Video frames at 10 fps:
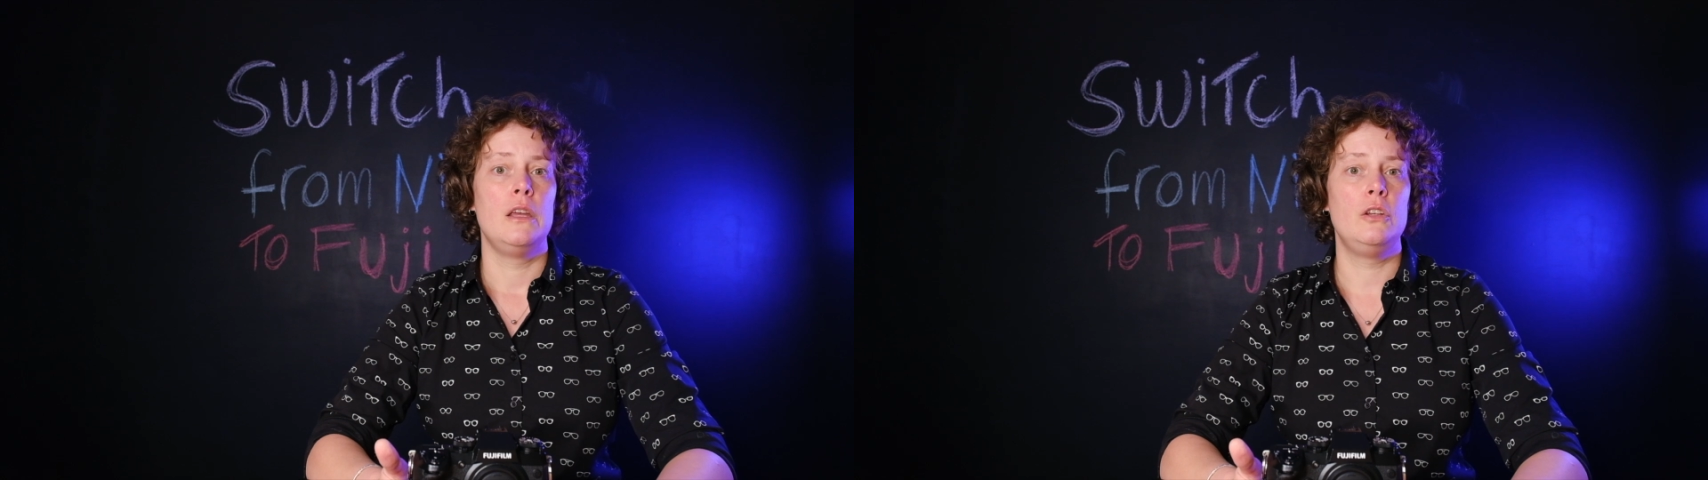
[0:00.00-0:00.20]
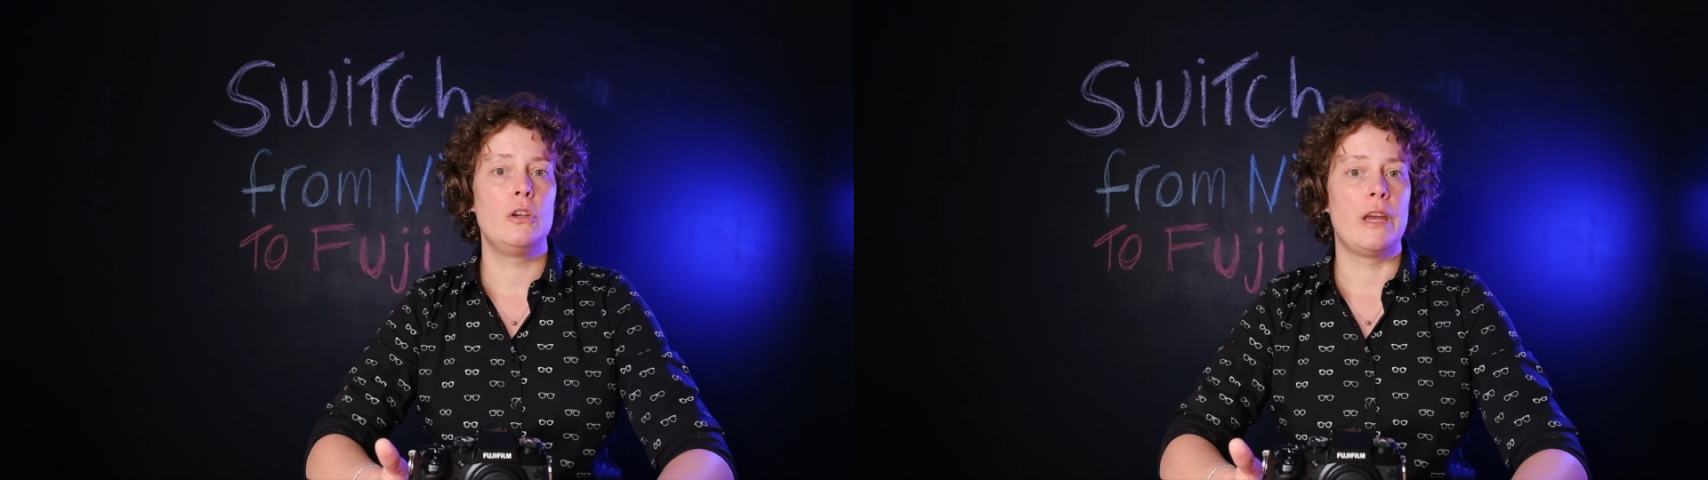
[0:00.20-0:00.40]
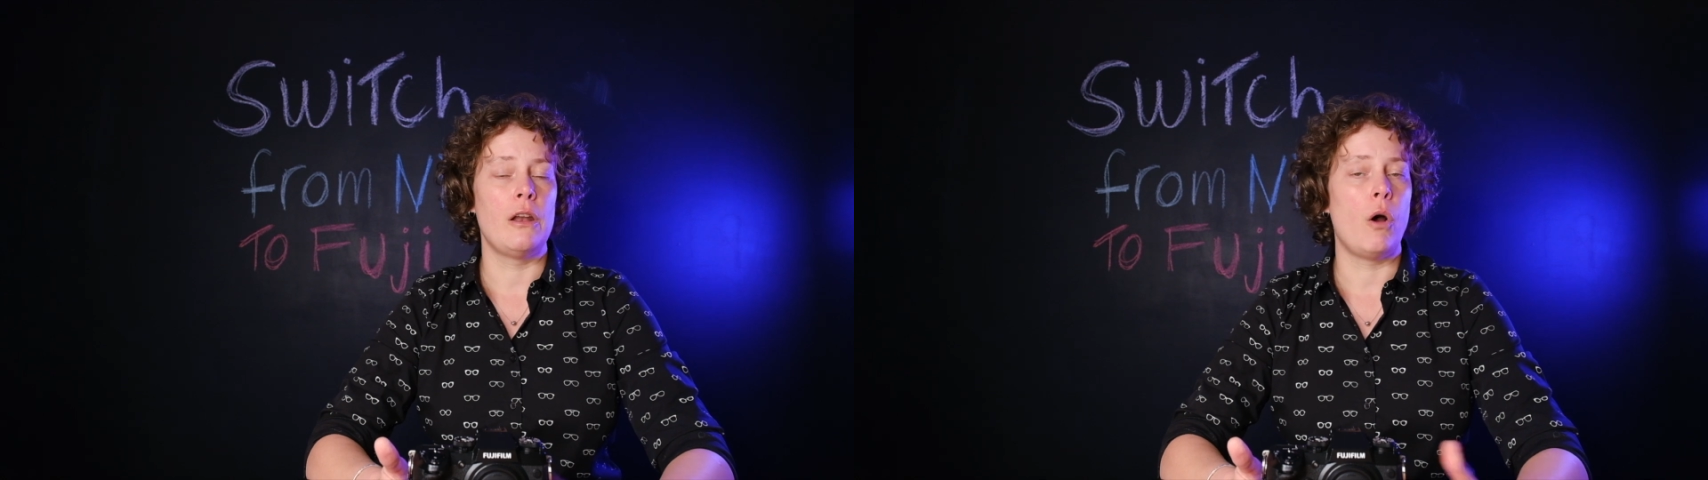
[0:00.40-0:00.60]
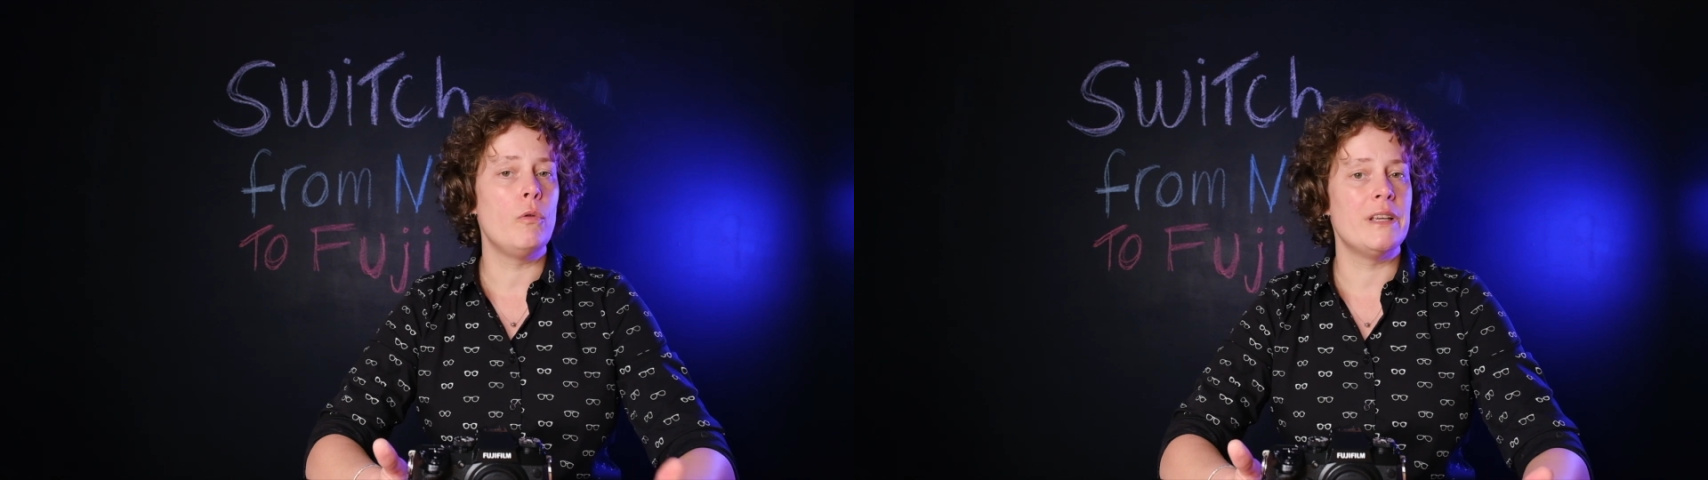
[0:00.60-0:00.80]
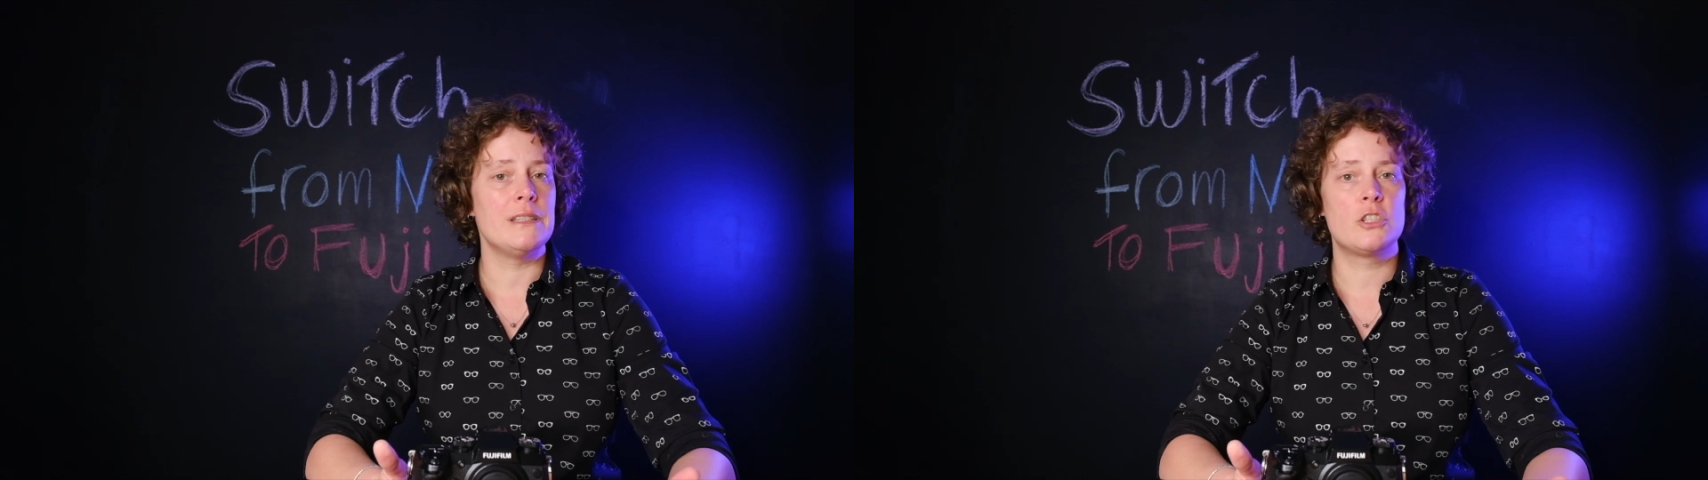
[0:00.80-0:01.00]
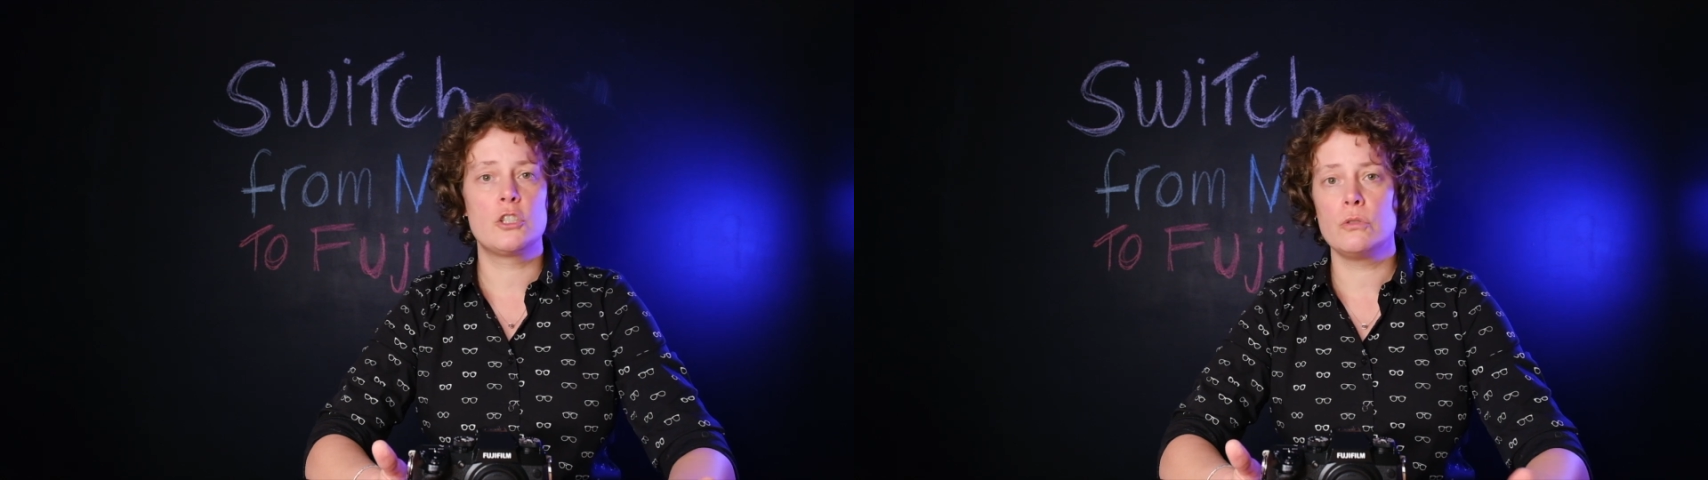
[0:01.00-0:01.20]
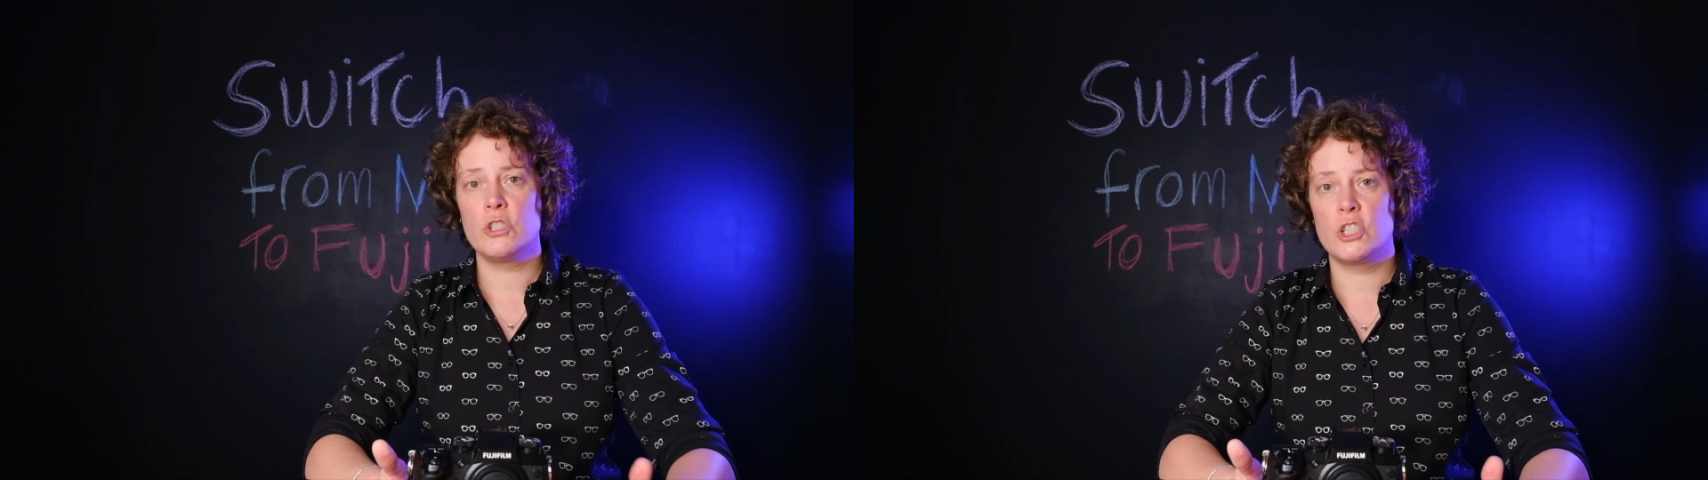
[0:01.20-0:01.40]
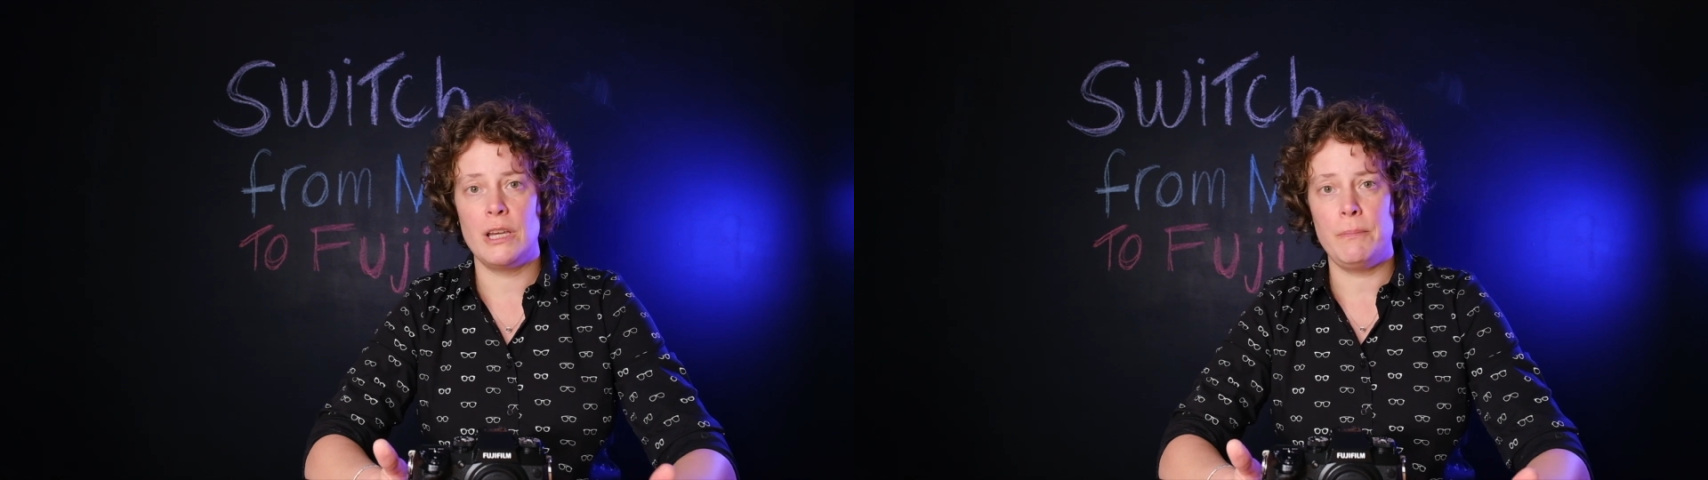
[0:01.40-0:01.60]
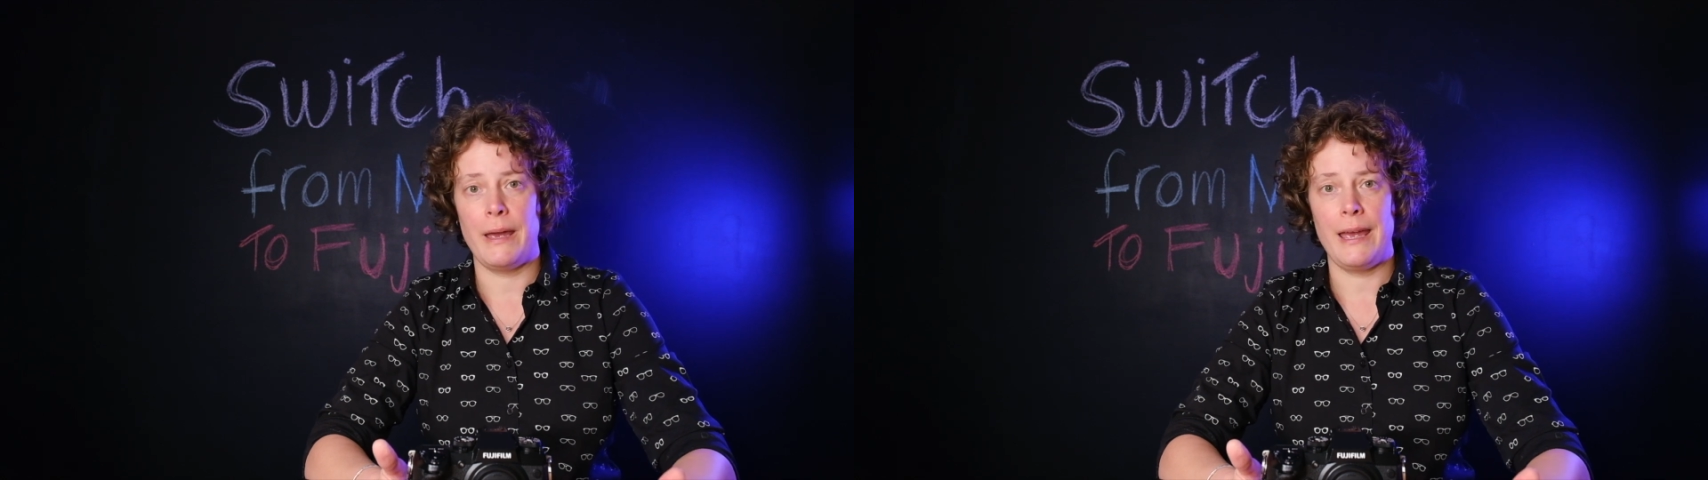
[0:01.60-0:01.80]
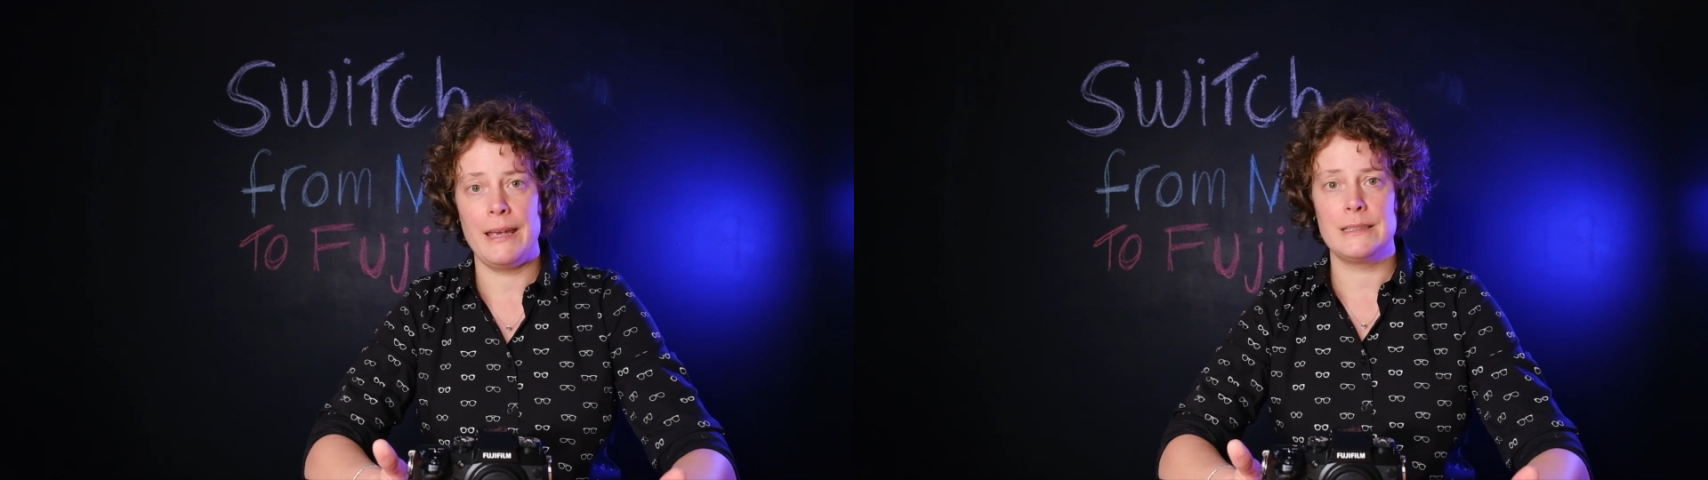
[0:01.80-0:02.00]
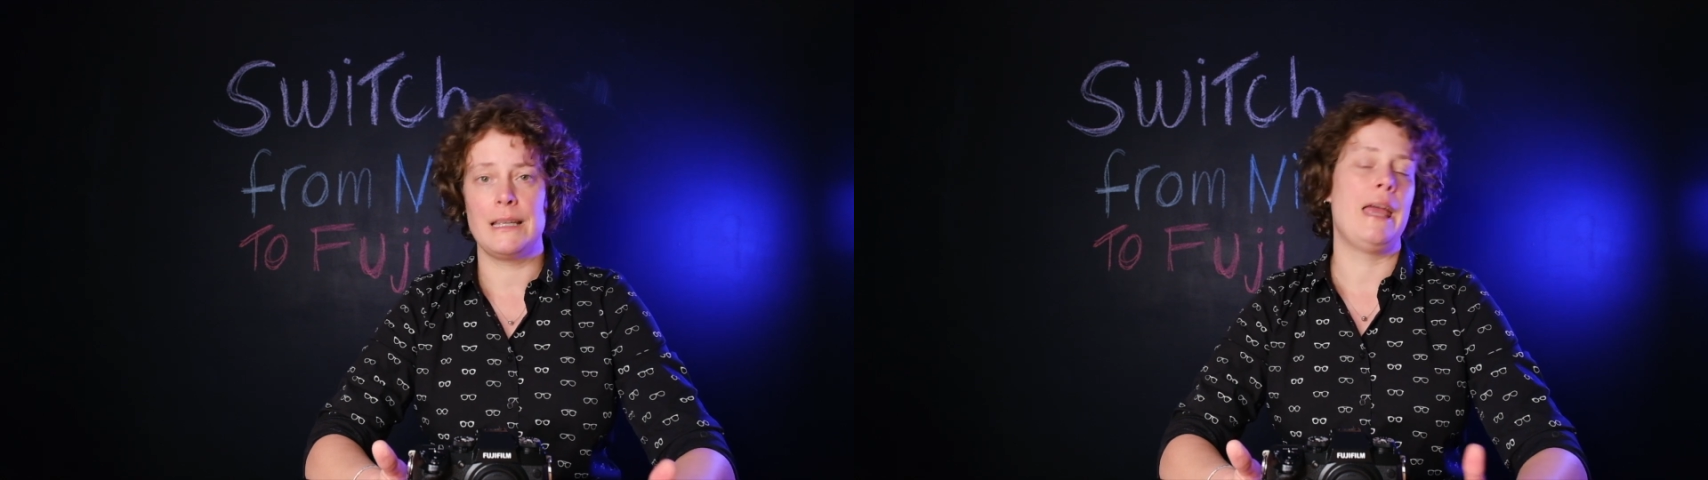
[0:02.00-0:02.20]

you can always shoot JPEGs,